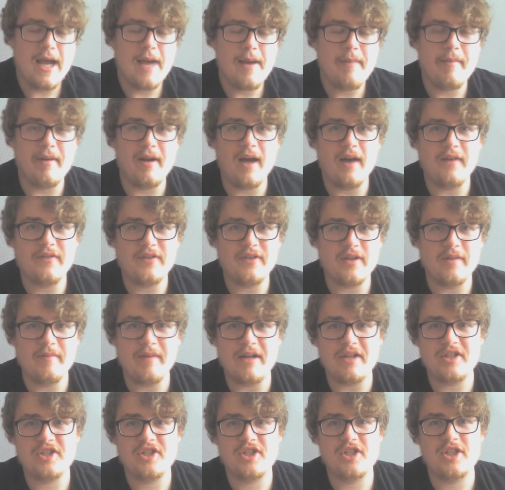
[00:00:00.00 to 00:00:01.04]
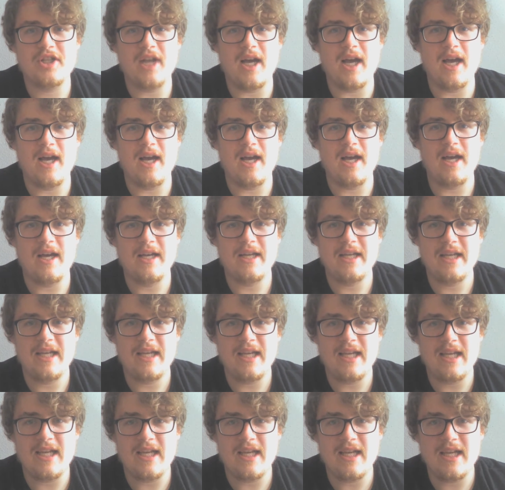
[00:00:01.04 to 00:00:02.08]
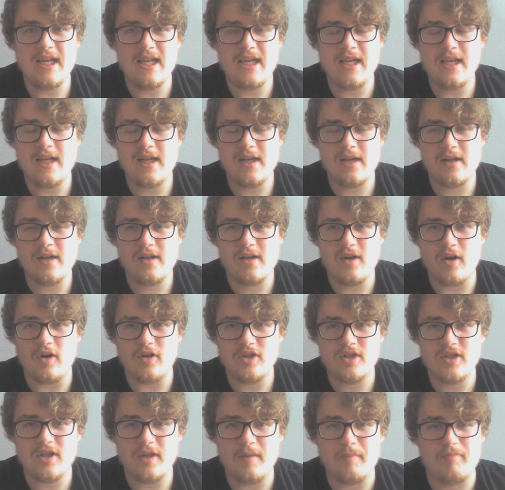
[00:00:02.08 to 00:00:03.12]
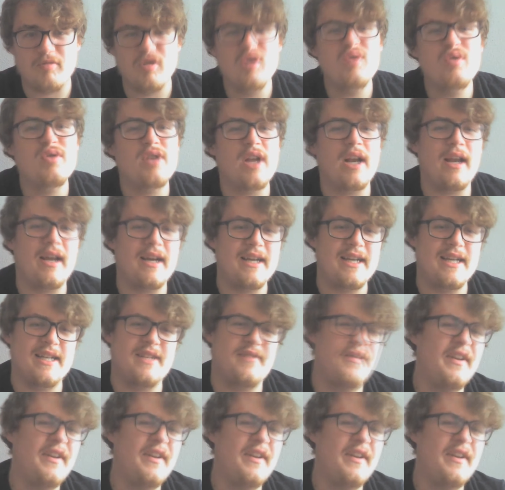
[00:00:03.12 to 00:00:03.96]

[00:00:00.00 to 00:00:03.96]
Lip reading: But after the match, he got brutalized,